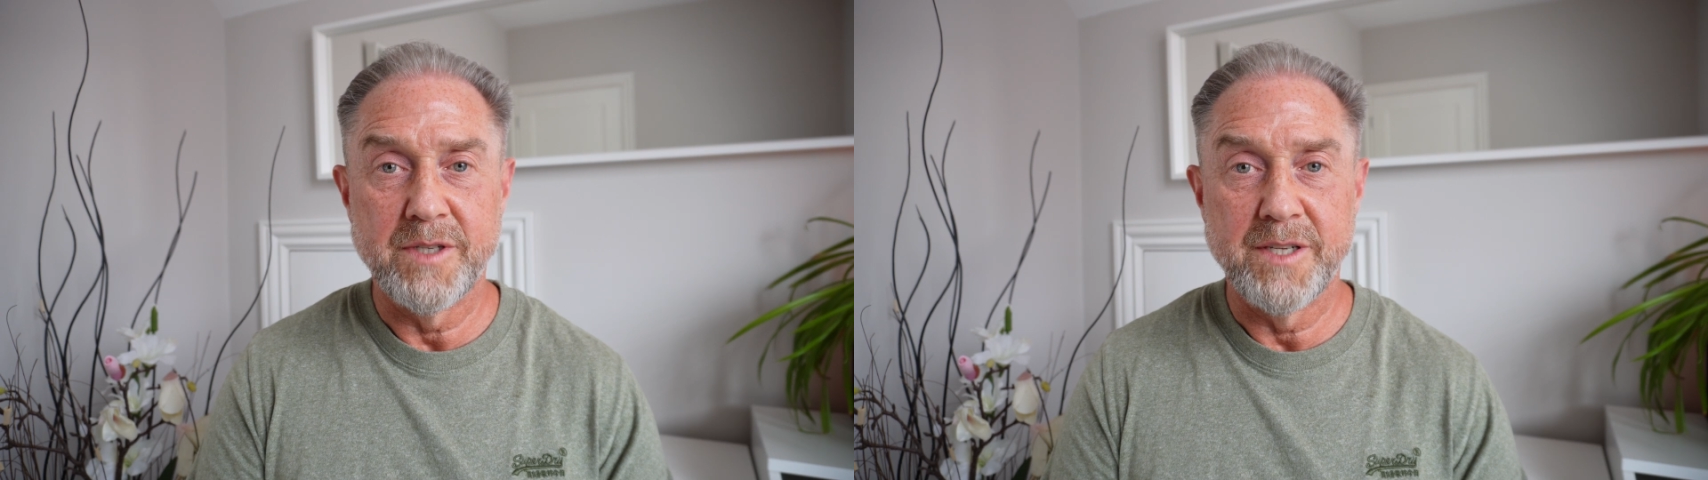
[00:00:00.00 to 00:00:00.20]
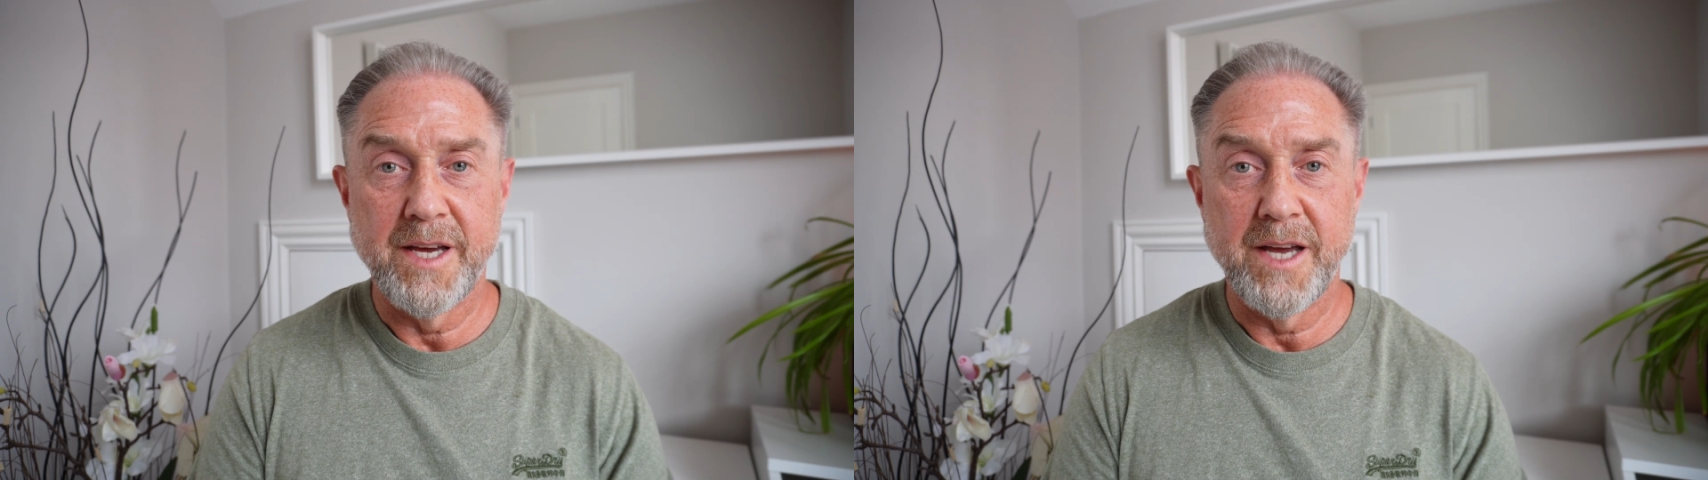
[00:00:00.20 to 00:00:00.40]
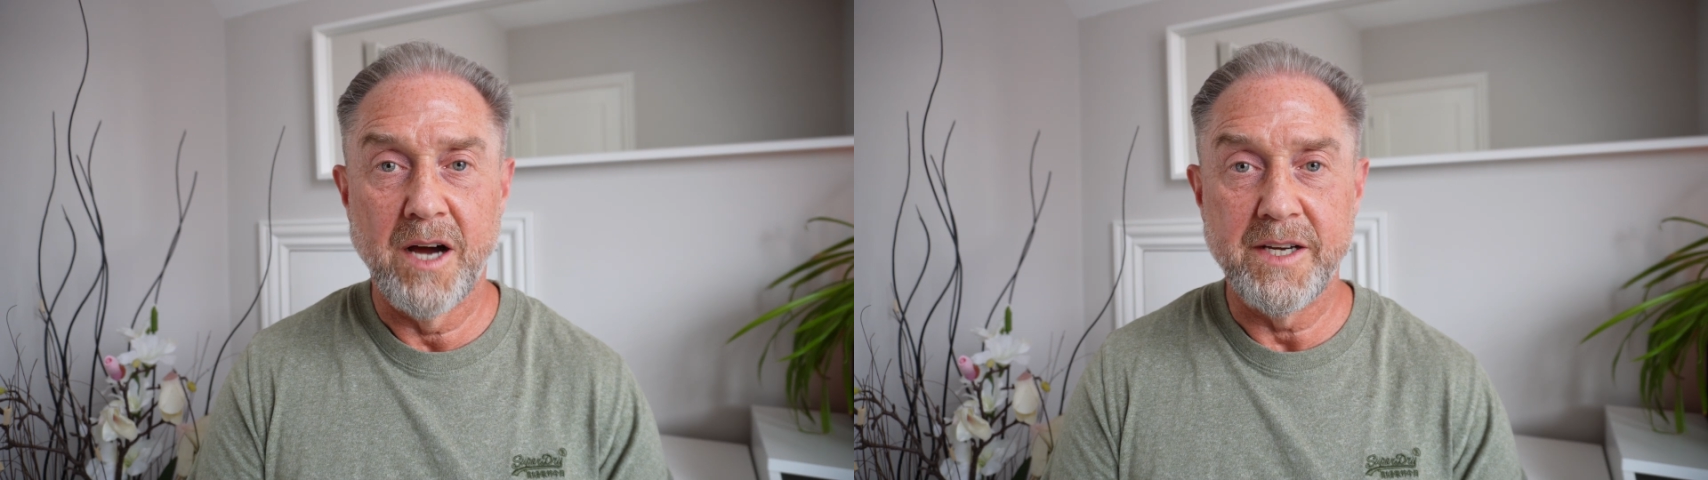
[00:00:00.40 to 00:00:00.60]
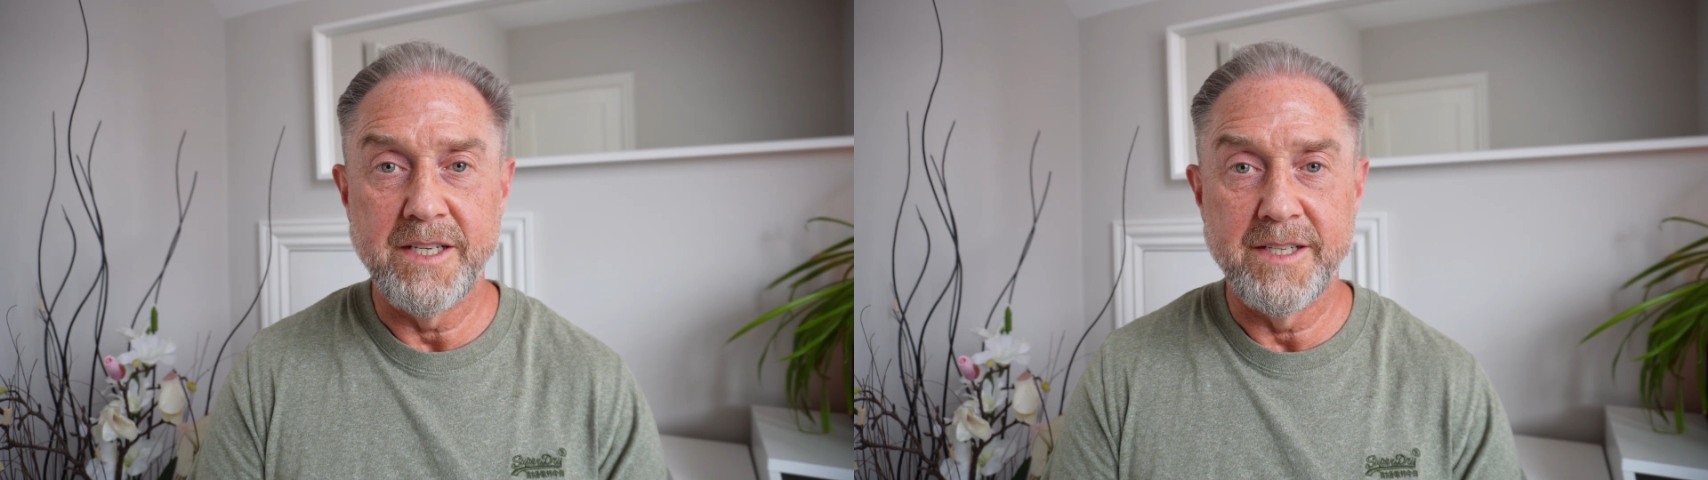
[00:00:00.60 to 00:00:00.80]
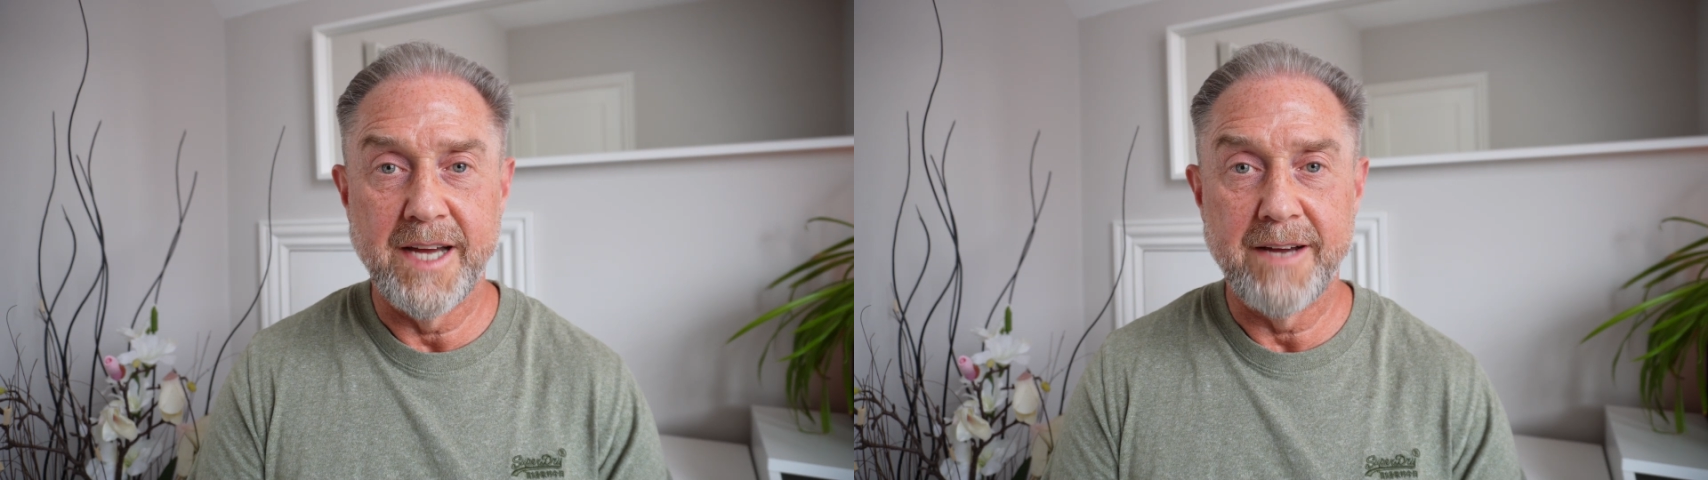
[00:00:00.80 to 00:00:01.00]
today are
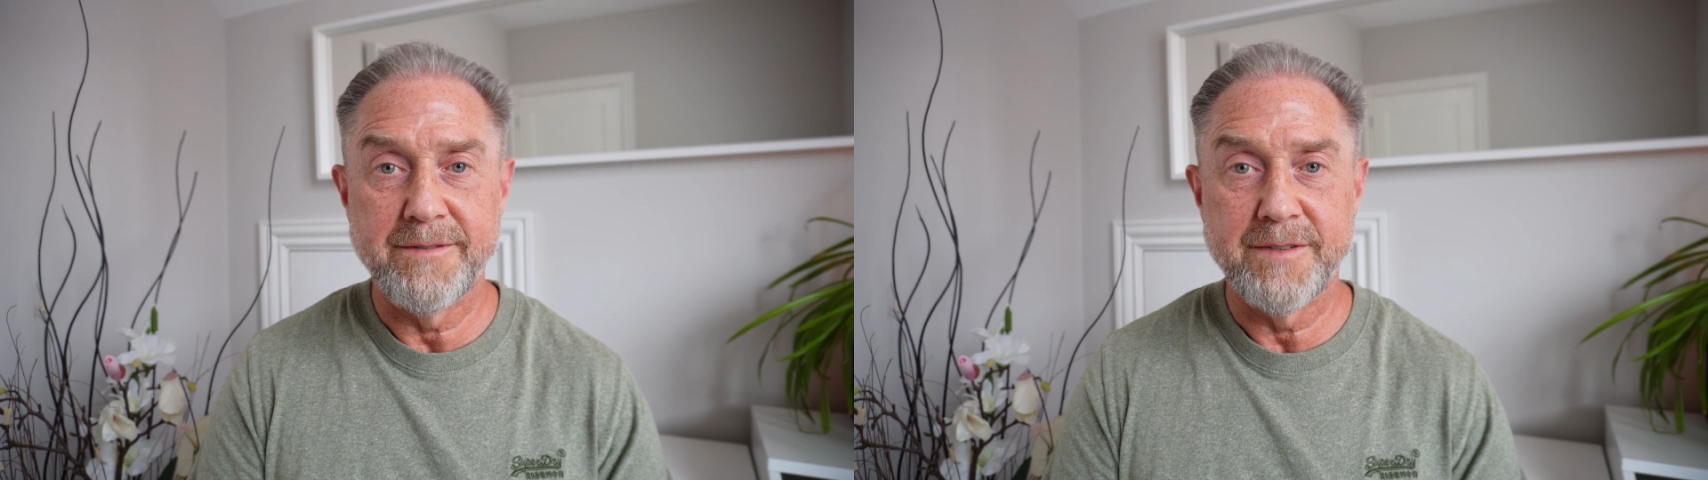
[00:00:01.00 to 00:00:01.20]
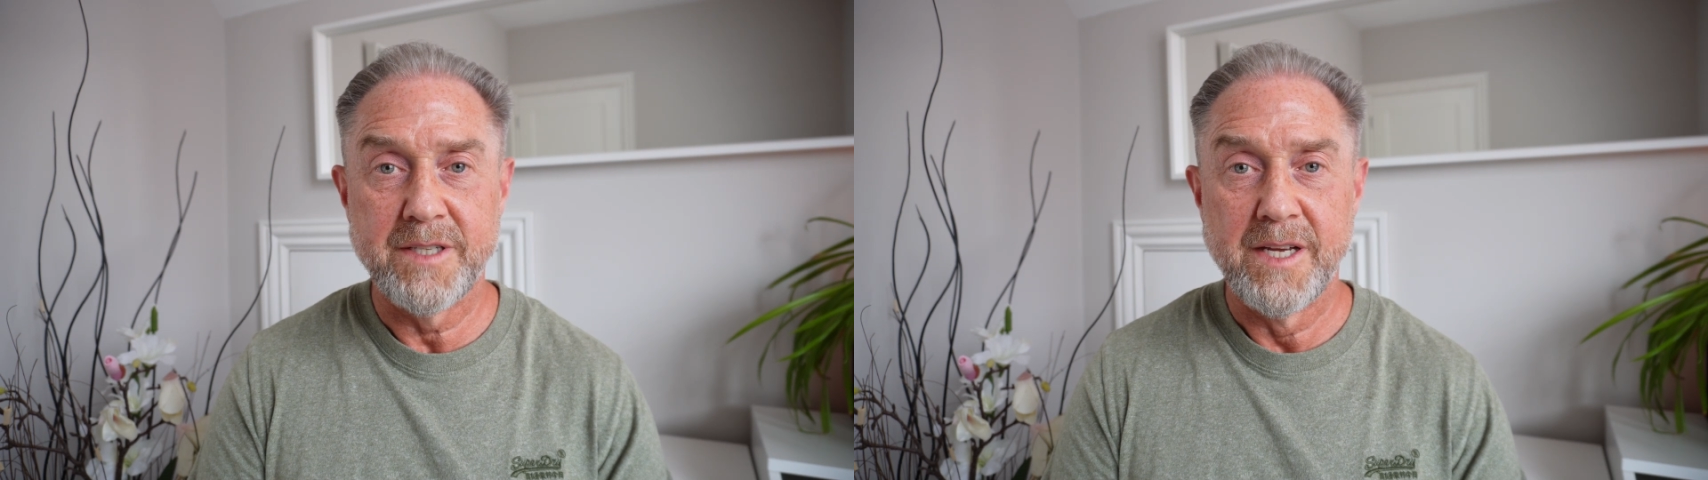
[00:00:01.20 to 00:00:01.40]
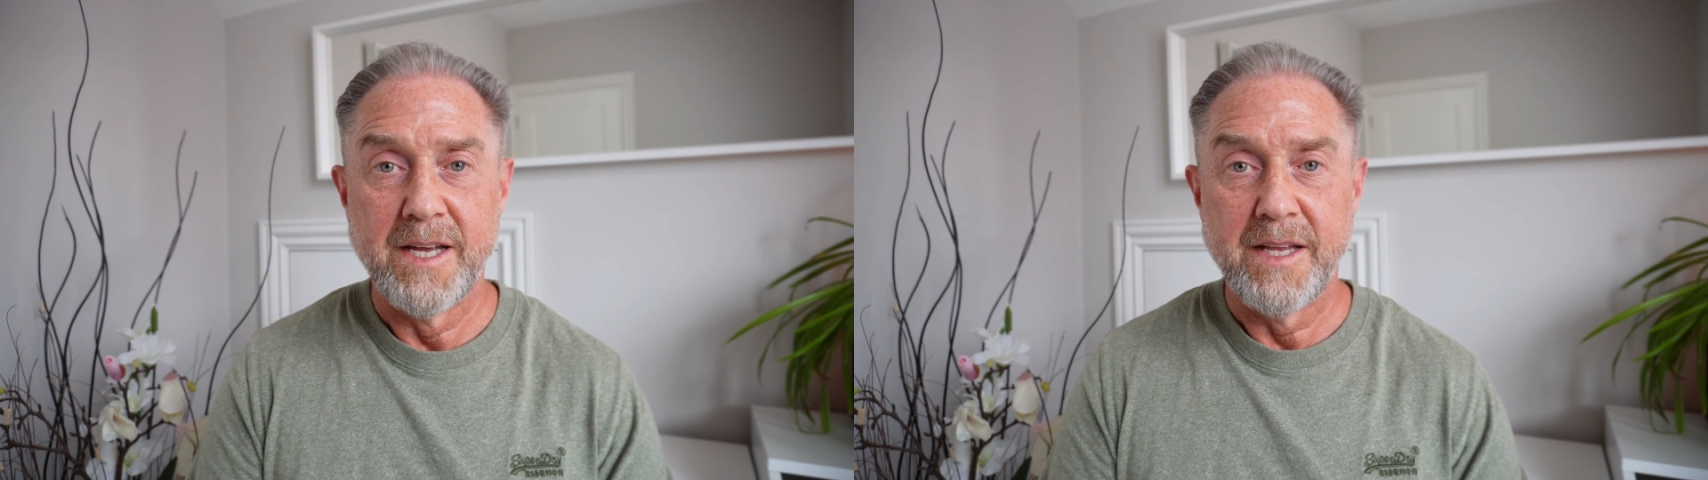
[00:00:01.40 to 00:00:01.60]
ETFs,